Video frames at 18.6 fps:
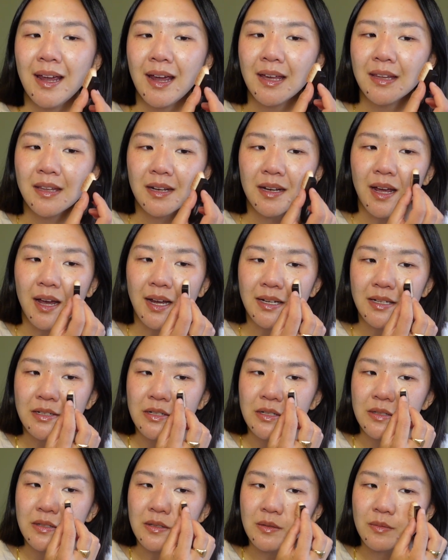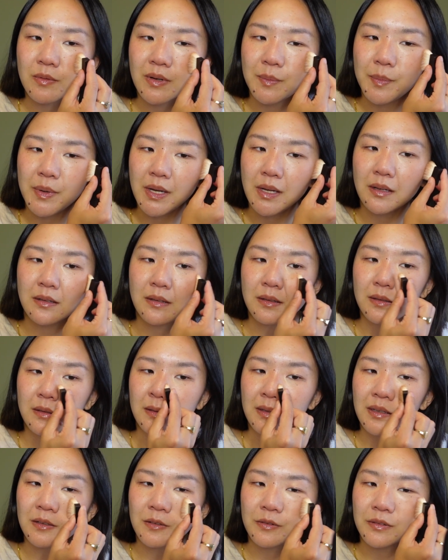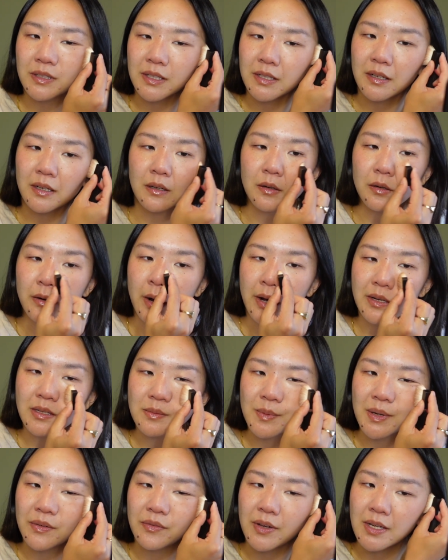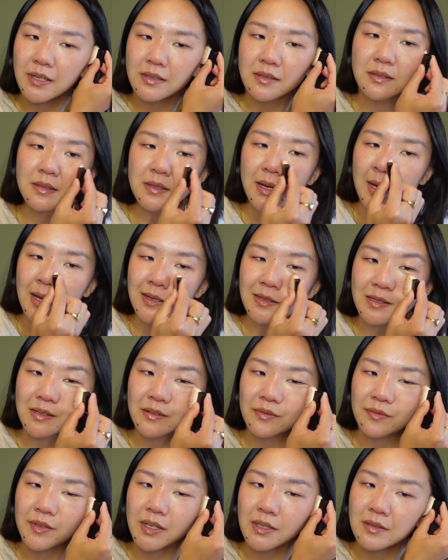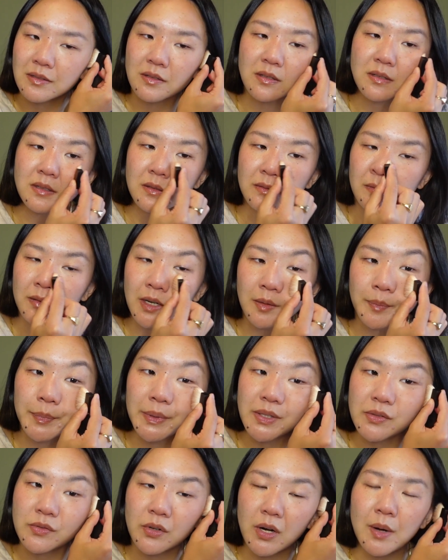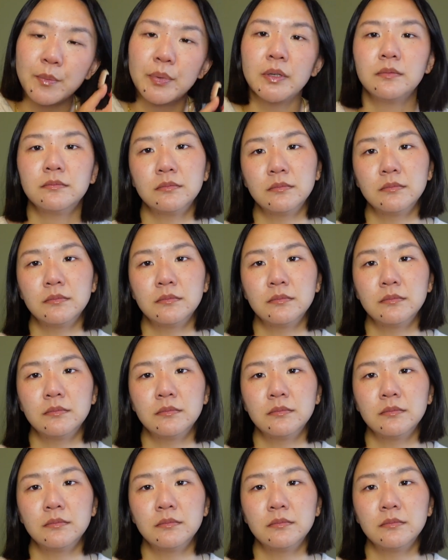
and then I just sweep it literally across my face as if it's just a rugby stripe.